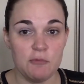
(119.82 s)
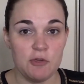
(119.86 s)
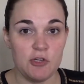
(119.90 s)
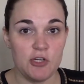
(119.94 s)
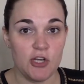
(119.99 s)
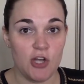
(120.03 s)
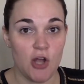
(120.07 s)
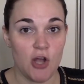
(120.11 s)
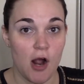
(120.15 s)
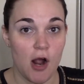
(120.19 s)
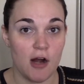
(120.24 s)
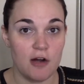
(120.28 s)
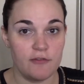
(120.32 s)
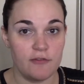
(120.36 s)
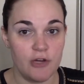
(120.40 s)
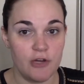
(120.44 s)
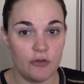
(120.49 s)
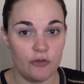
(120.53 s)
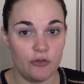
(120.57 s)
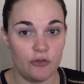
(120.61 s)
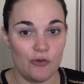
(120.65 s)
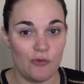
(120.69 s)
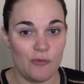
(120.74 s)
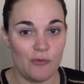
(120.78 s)
going to carve
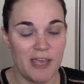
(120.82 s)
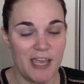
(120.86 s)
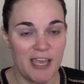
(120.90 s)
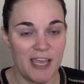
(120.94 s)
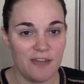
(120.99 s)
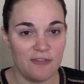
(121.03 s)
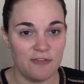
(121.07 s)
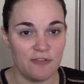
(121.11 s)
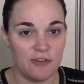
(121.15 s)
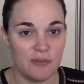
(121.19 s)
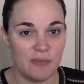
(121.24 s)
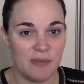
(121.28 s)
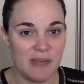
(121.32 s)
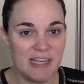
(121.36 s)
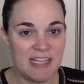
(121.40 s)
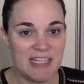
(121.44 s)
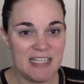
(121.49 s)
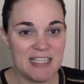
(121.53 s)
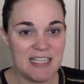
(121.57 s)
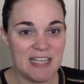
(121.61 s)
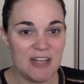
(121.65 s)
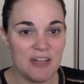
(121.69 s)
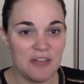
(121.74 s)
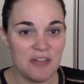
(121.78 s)
out the wing for
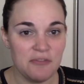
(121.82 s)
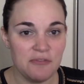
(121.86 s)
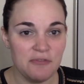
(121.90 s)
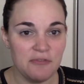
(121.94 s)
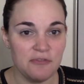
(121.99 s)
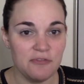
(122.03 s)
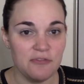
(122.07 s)
myself.